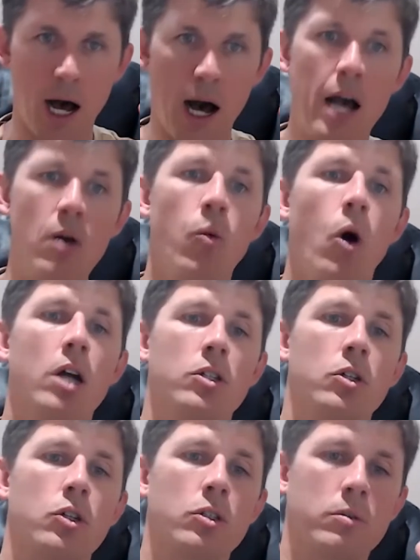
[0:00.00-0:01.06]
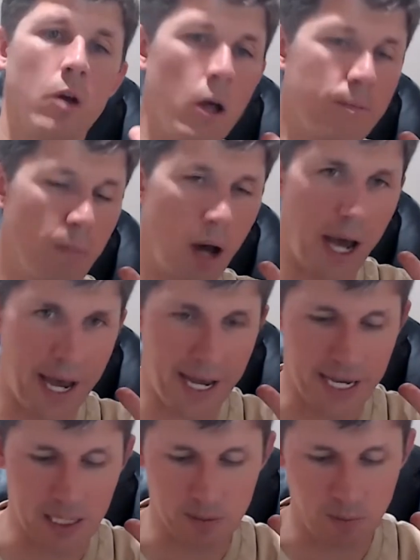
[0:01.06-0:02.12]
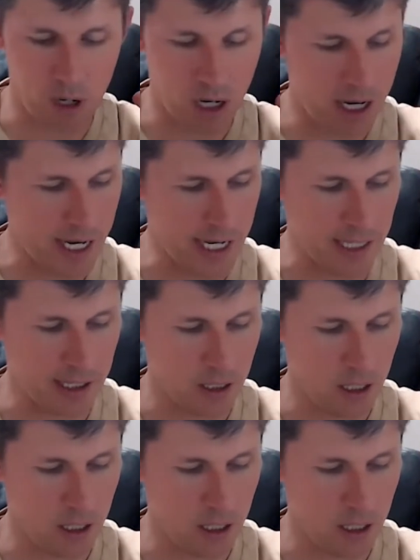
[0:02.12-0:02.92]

I want my